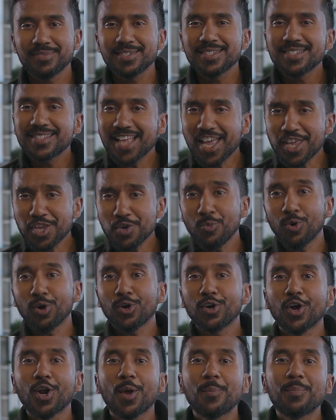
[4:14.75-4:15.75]
Say you
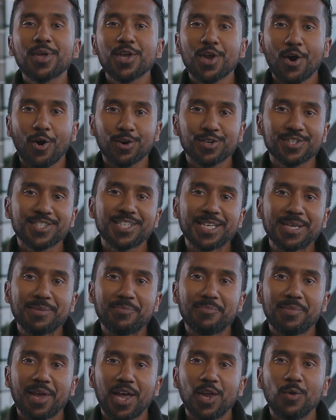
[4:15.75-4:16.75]
work on a PR
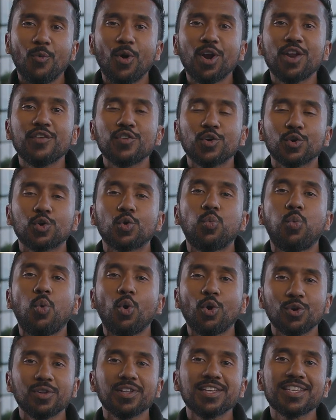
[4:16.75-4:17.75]
team and one of your
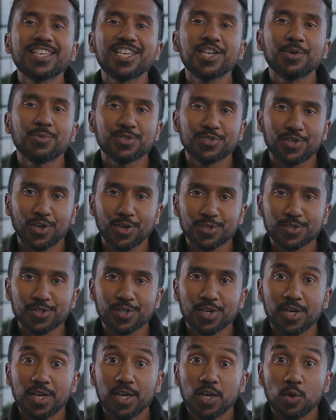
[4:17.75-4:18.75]
quarterly key results
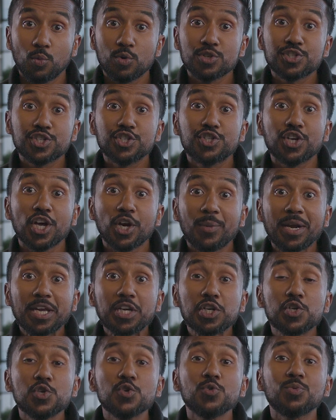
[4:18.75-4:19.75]
was to generate
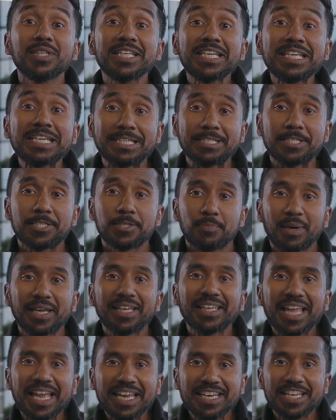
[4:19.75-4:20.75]
new leads by
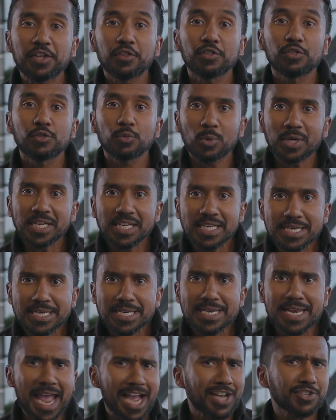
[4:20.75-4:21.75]
landing 3
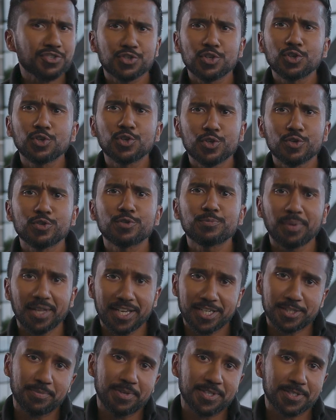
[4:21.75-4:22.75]
national news
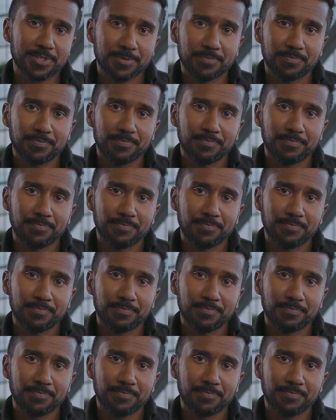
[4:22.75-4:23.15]
placements.